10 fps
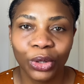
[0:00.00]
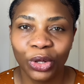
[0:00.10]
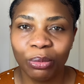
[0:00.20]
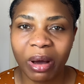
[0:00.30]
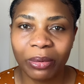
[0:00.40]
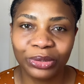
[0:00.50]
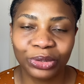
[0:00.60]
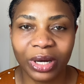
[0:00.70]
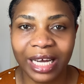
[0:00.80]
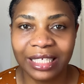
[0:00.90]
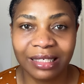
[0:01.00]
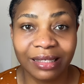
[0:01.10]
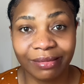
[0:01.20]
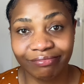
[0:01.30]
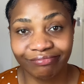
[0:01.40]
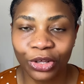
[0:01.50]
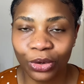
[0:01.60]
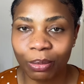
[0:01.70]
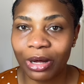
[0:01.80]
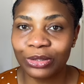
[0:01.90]
you might want to try this.
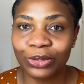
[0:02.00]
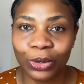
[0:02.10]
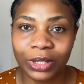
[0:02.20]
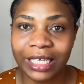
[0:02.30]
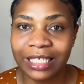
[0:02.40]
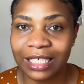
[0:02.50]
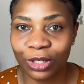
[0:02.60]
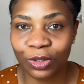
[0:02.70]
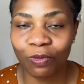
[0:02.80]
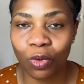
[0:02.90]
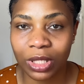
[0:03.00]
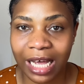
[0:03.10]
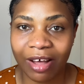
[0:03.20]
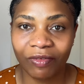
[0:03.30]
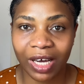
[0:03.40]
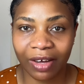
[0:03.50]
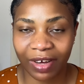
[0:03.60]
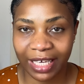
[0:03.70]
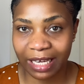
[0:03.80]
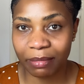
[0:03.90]
Cucumber also contains a lot of water and
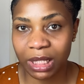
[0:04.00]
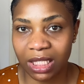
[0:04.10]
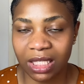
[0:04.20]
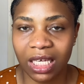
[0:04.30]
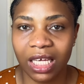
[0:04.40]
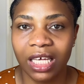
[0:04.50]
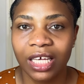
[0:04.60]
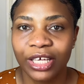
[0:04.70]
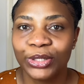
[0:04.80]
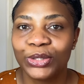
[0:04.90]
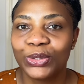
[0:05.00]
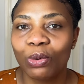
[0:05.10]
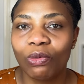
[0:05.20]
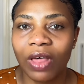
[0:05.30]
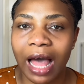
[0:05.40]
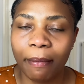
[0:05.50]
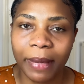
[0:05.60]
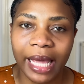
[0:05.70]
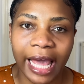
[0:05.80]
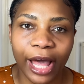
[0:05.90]
vitamin C, so that
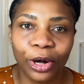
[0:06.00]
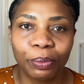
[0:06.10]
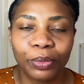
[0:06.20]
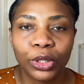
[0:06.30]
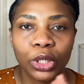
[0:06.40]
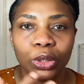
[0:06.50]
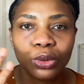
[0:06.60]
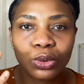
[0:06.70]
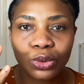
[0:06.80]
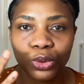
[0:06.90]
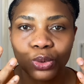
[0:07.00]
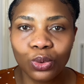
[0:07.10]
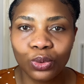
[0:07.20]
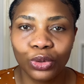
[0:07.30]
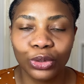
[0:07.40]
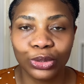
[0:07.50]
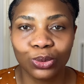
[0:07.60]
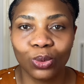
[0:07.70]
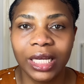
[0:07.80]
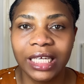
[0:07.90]
may help to soothe your
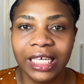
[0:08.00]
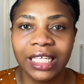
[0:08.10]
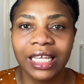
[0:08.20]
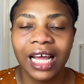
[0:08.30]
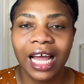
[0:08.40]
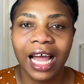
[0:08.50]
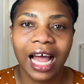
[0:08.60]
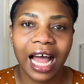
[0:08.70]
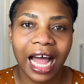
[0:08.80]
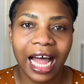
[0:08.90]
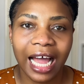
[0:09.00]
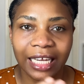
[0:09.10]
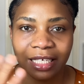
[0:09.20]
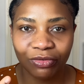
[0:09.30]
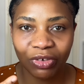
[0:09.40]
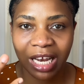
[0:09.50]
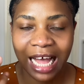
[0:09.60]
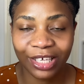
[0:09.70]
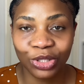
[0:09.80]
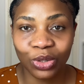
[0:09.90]
swelling and
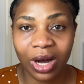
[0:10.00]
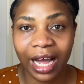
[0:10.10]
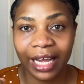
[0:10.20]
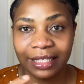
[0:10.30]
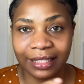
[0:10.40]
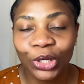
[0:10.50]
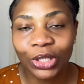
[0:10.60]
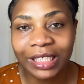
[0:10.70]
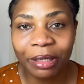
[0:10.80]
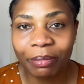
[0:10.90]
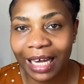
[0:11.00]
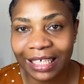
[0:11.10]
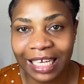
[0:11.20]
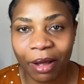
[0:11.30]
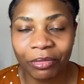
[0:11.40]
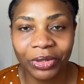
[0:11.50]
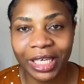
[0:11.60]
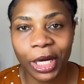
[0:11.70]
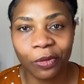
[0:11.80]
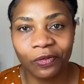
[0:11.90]
relax your eyes. Your tea bags can be really
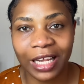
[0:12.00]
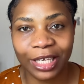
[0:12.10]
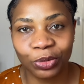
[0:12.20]
helpful as